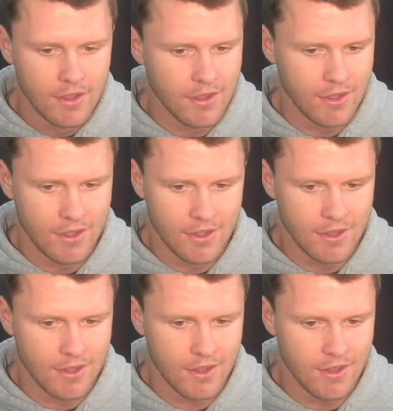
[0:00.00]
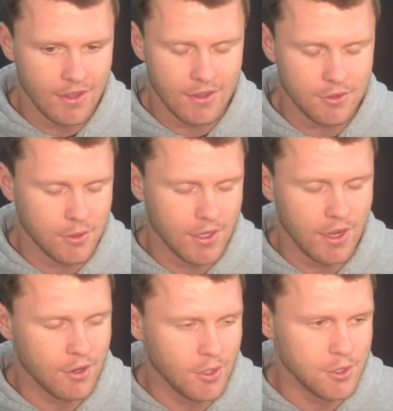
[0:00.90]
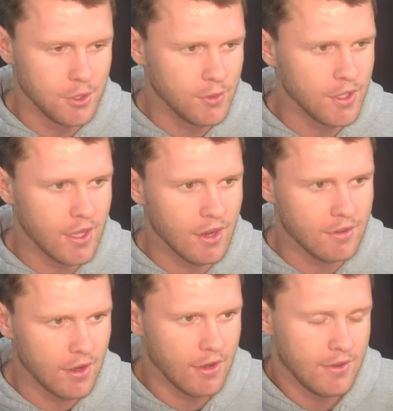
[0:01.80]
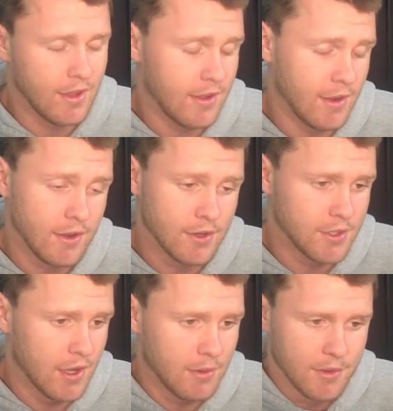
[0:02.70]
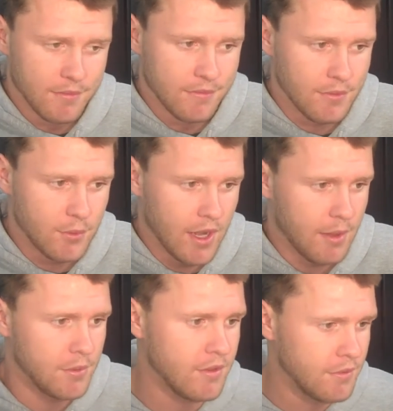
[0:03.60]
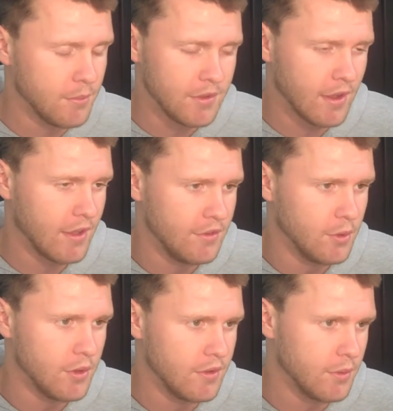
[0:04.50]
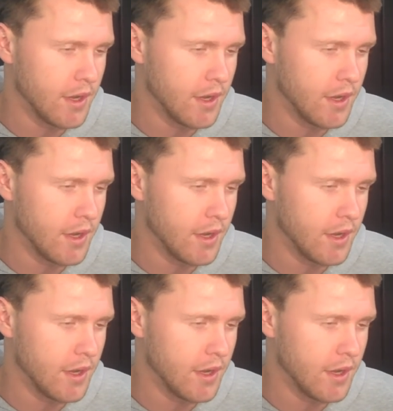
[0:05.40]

uh, it's only going to hurt you. You really got to try to take care of your job, and what happens besides you is what